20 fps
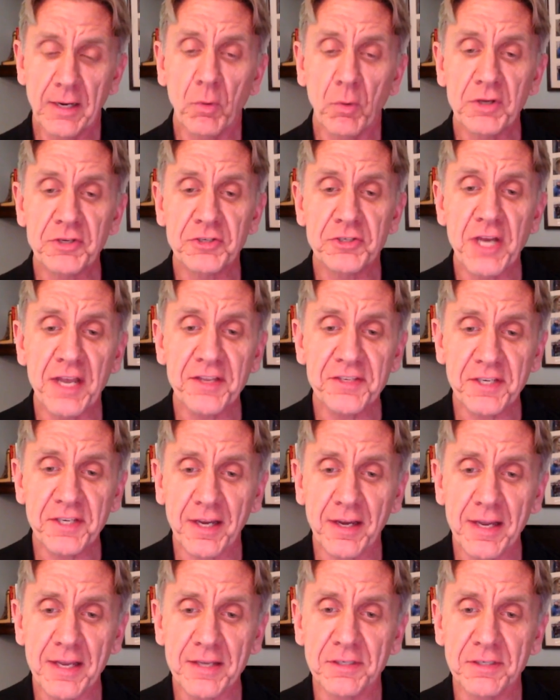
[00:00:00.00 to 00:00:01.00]
Now, what
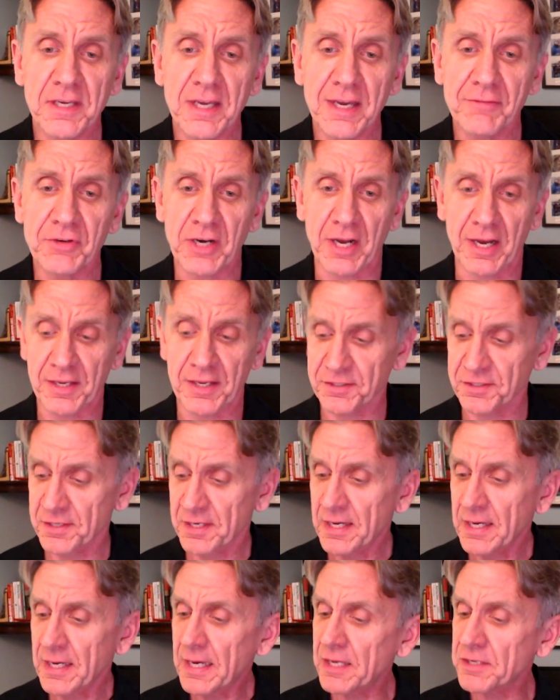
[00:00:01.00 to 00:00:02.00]
Jessica has given us
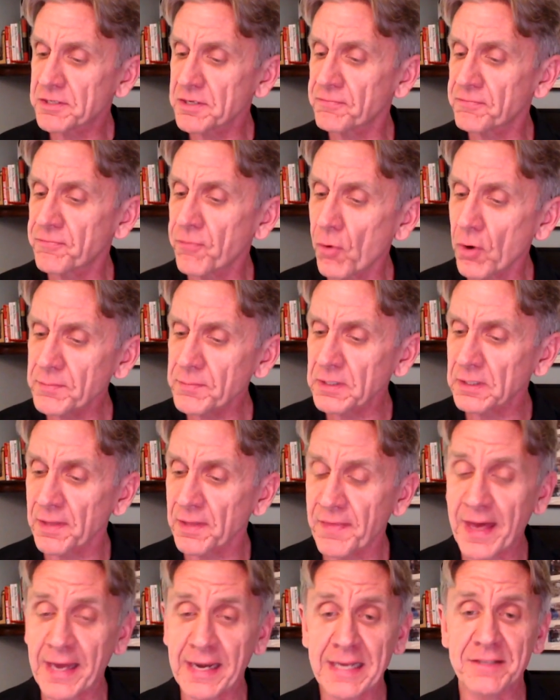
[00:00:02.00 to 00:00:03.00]
is a formula
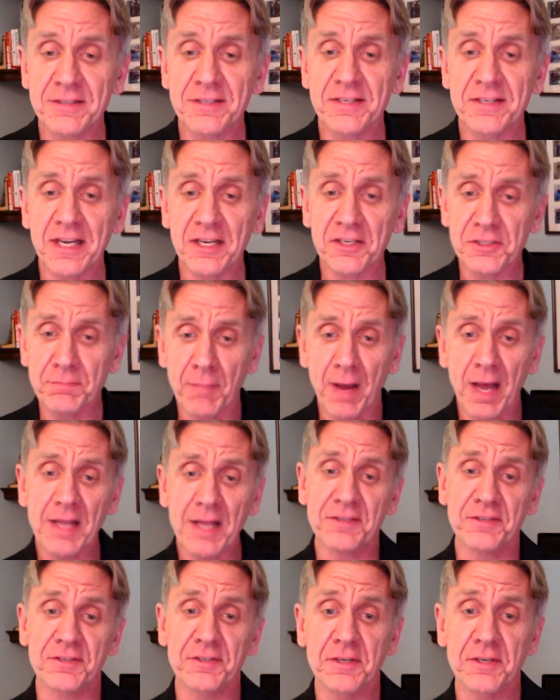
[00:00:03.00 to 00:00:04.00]
that in 6
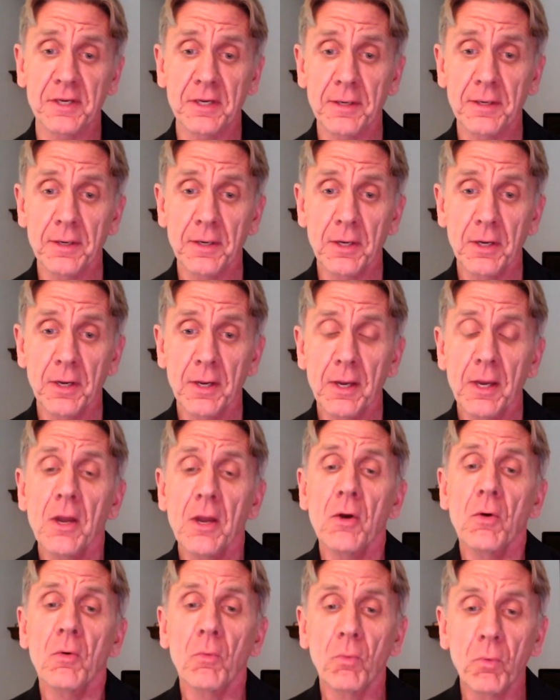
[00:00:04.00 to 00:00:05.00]
months,
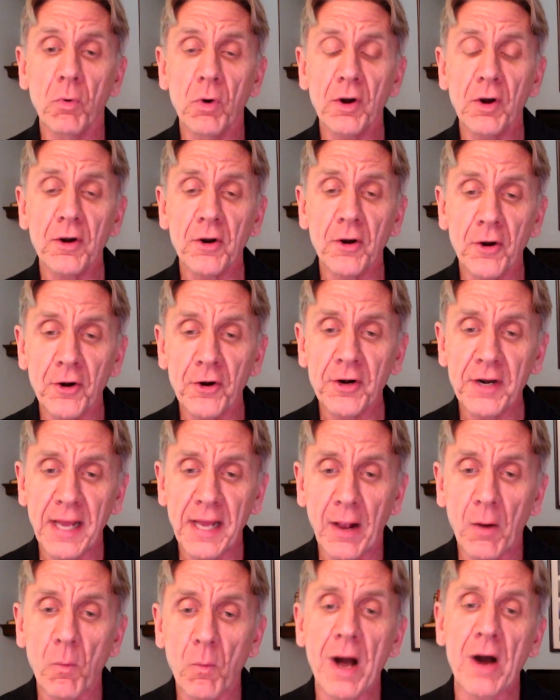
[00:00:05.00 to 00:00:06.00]
we're
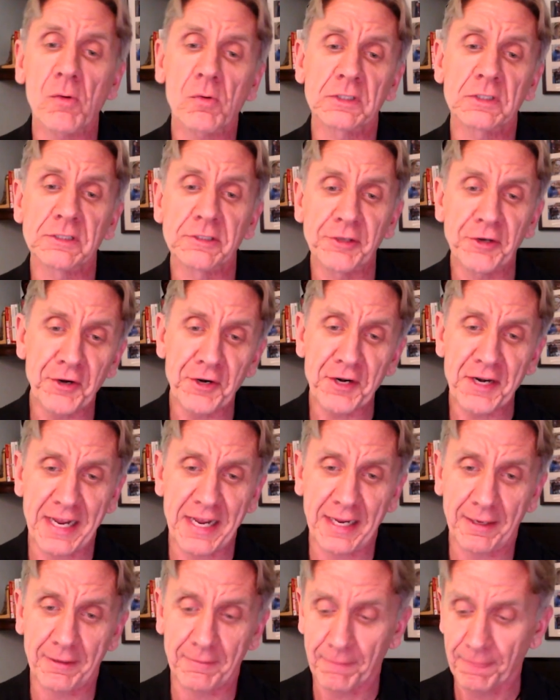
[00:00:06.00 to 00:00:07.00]
earning while we're
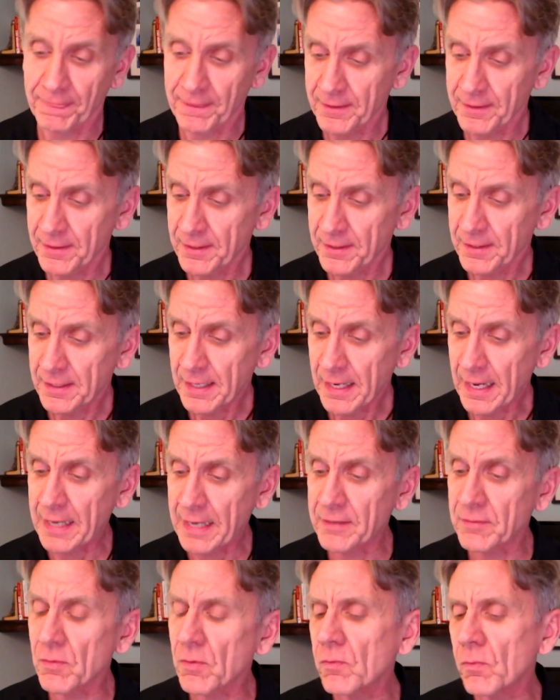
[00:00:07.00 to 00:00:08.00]
learning.
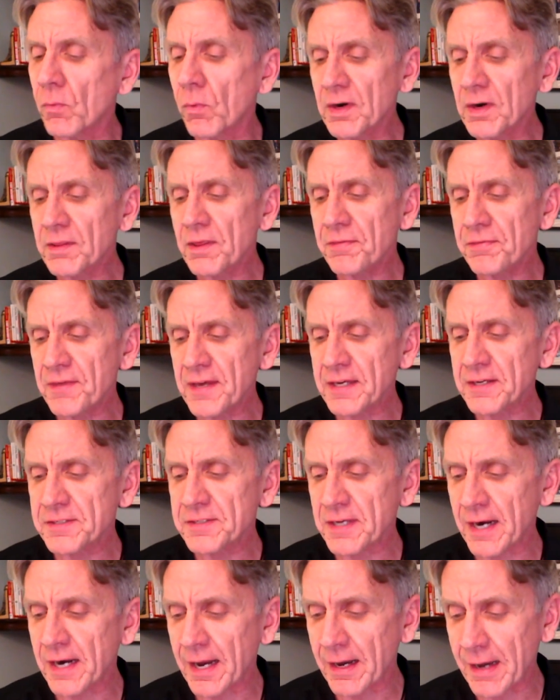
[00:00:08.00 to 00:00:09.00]
And one of the
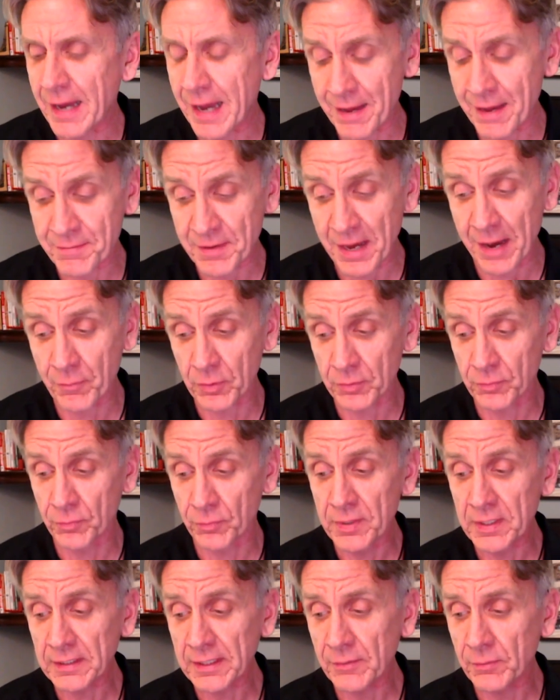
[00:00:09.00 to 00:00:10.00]
things that I would
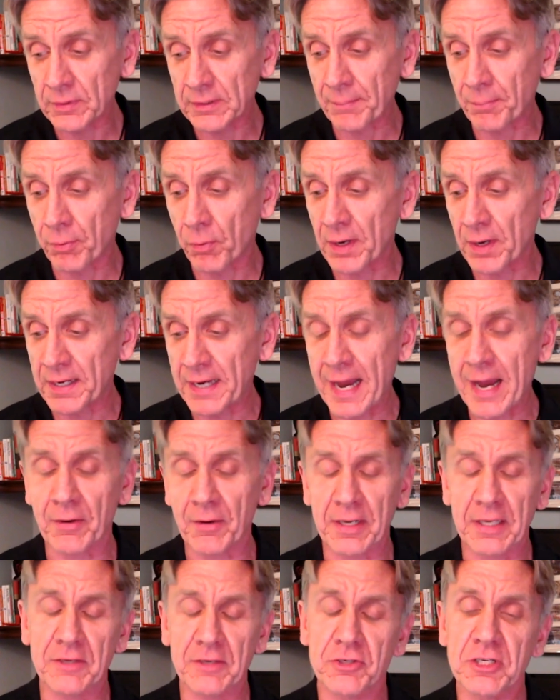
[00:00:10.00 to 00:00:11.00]
really, really point
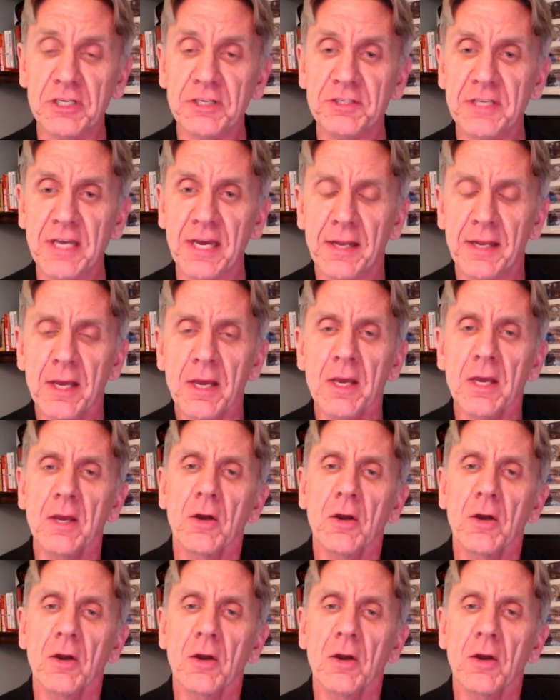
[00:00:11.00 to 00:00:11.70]
out is she said,